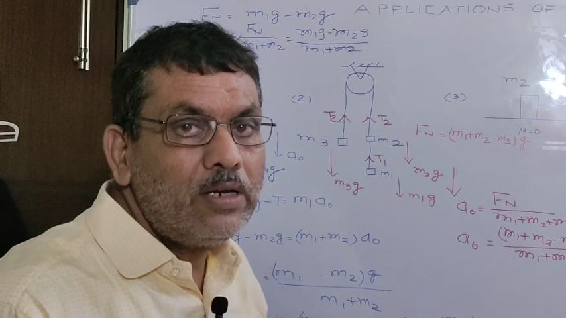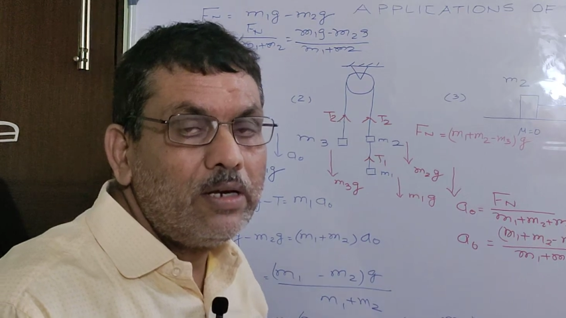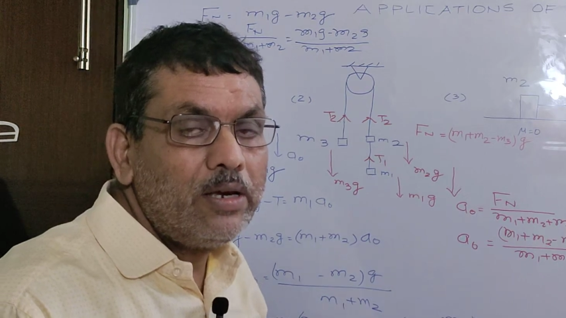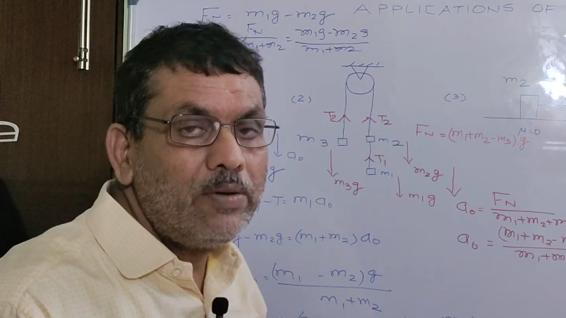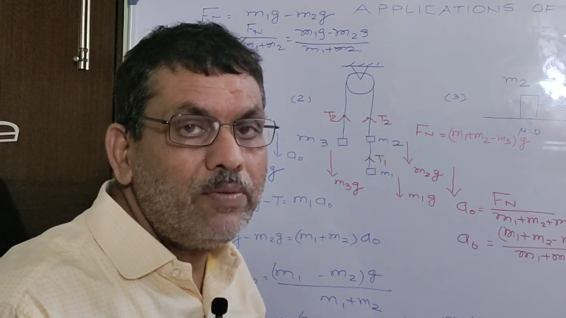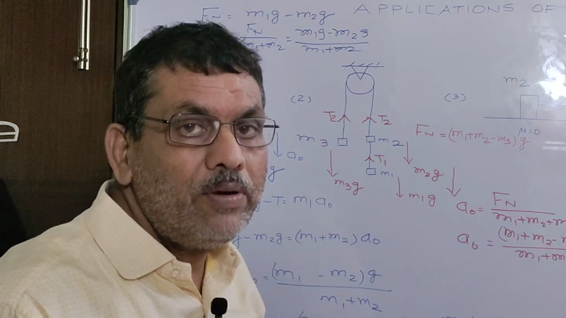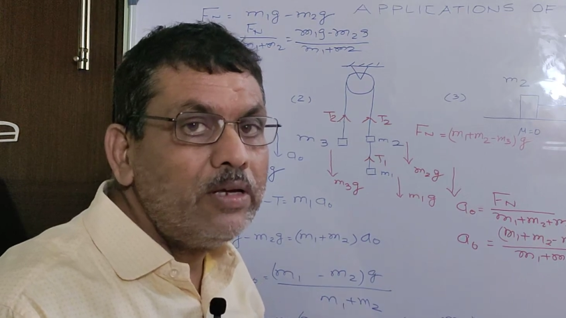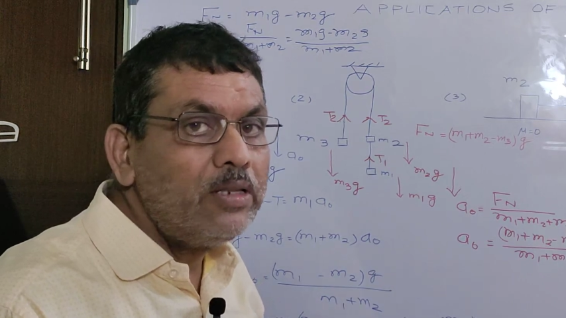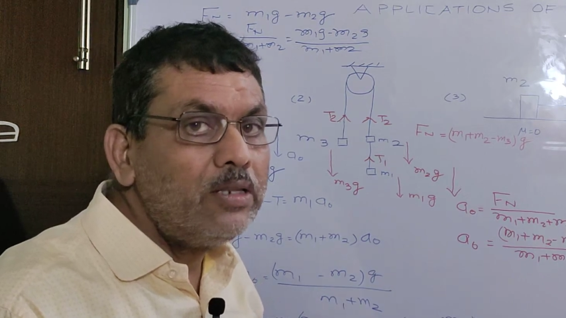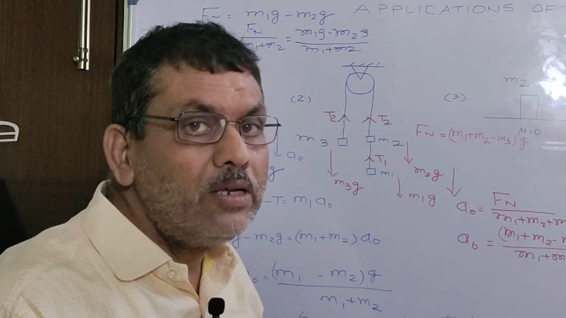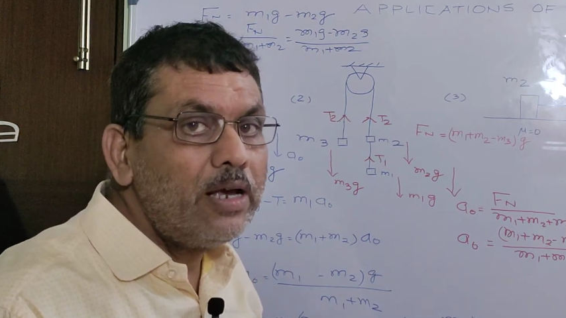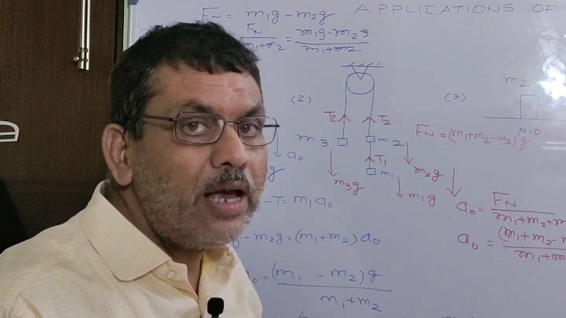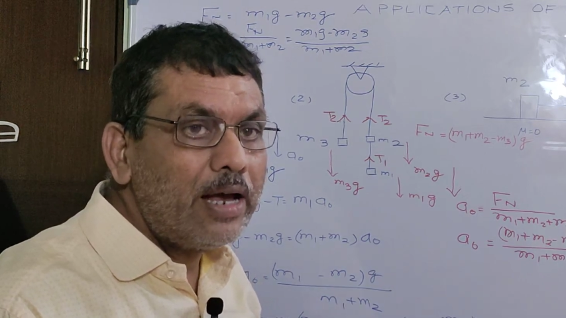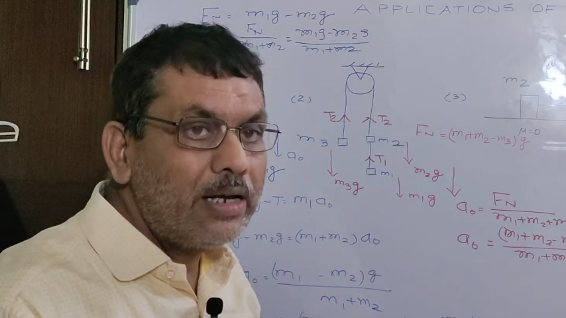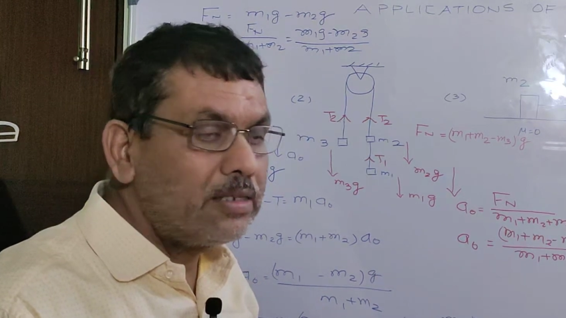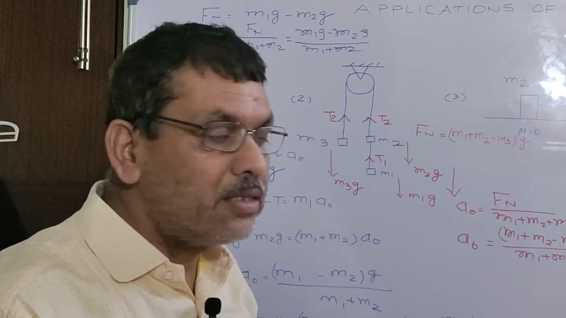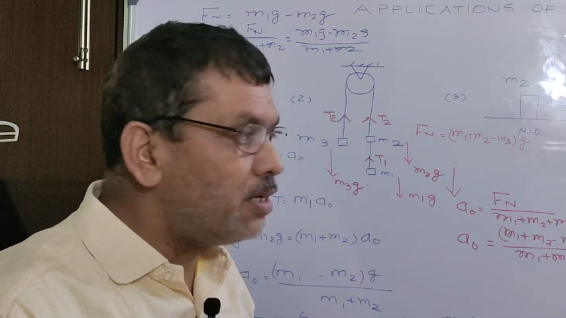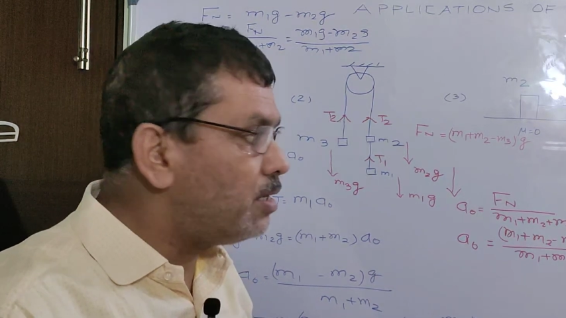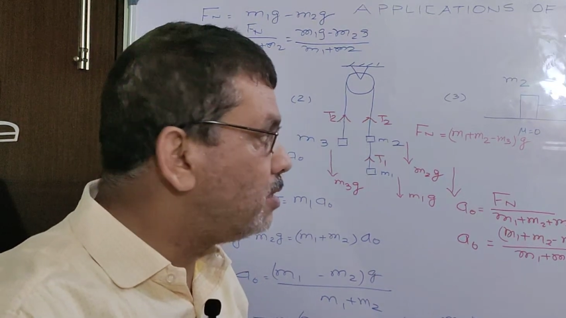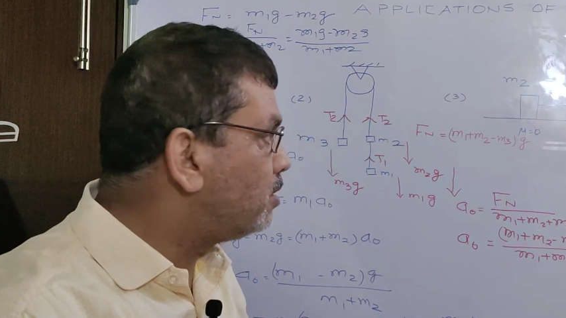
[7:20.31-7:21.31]
giving the
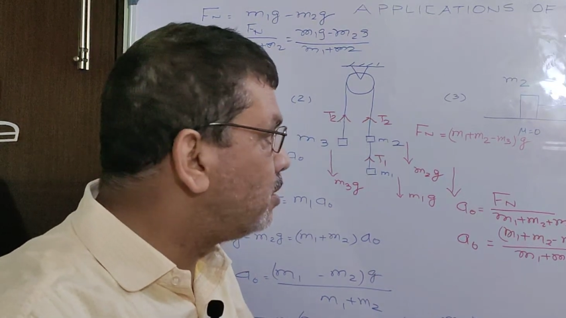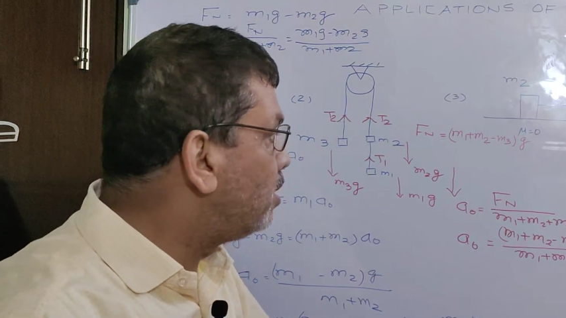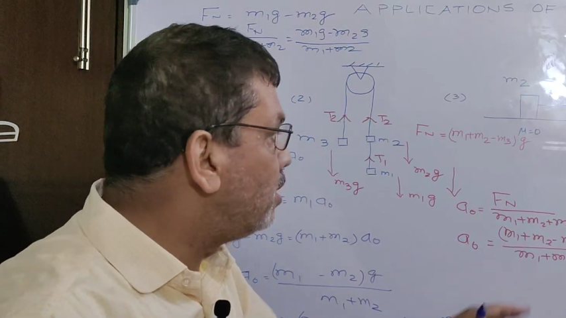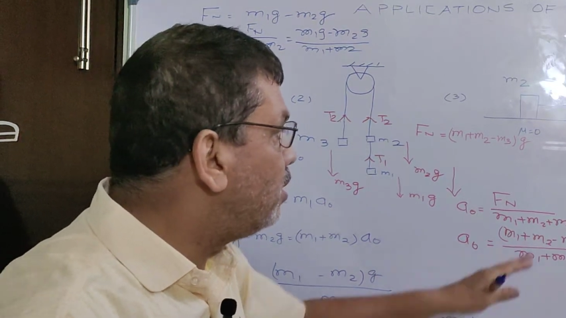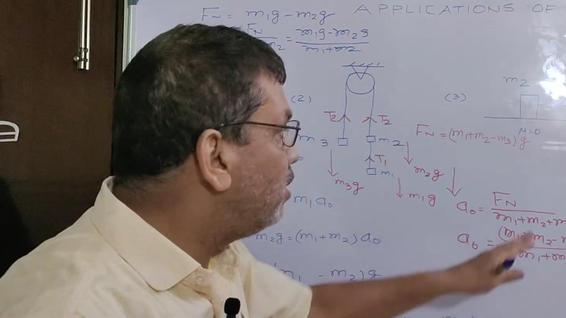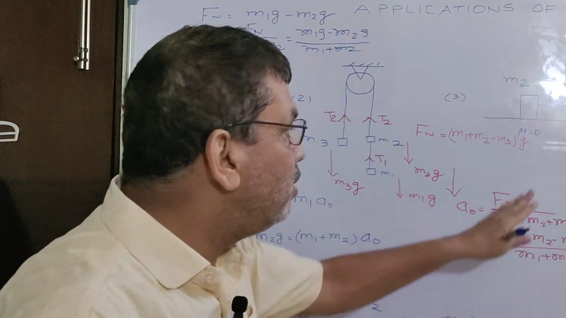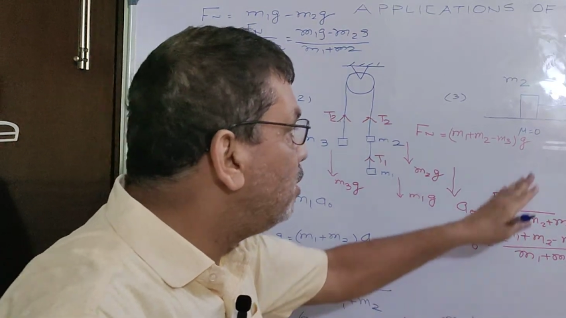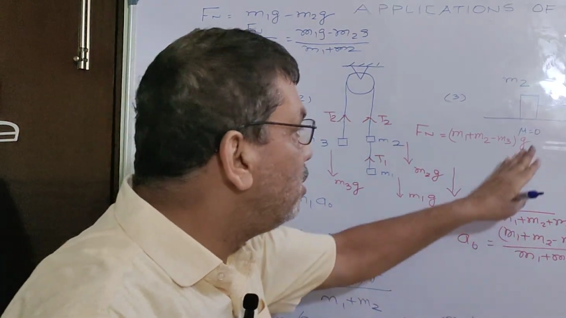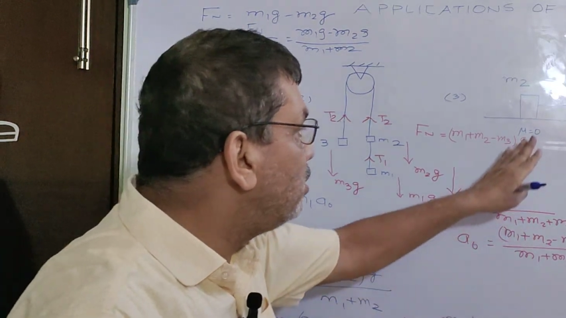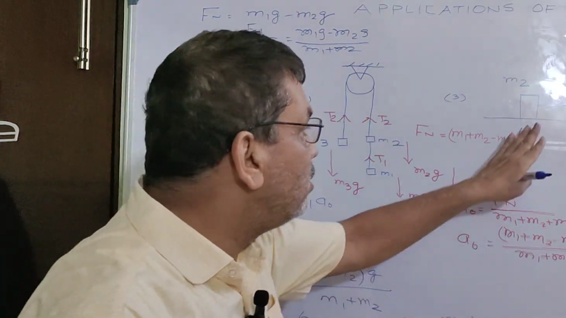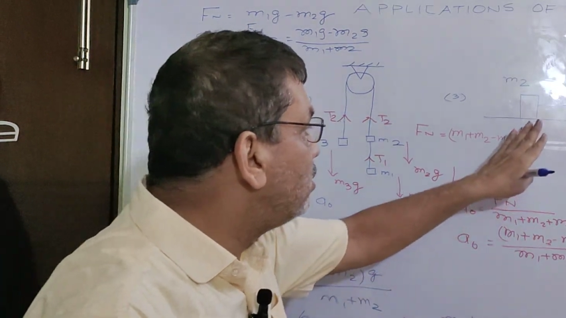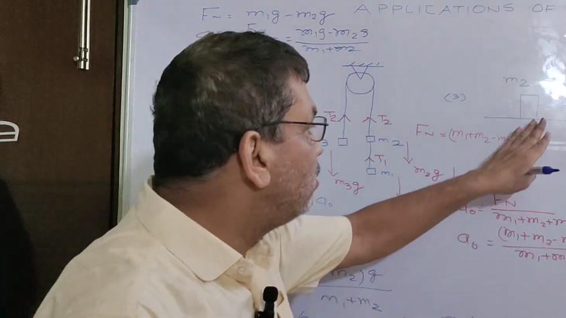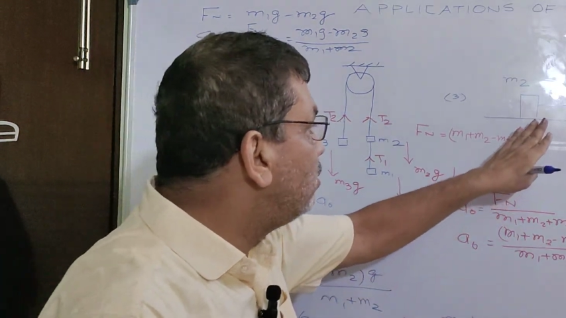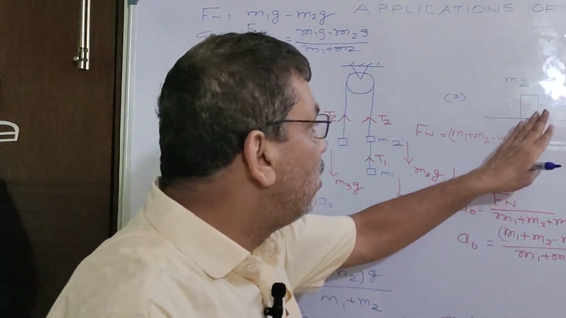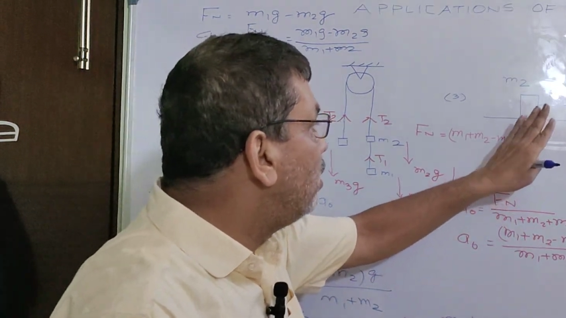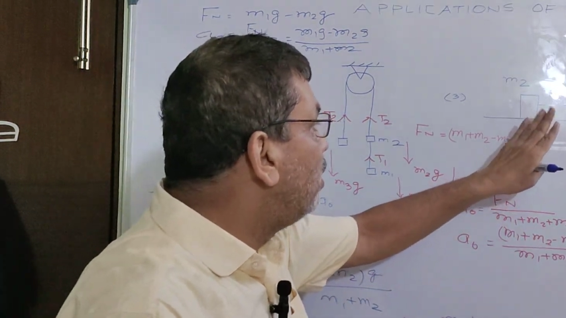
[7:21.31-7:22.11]
acceleration in the,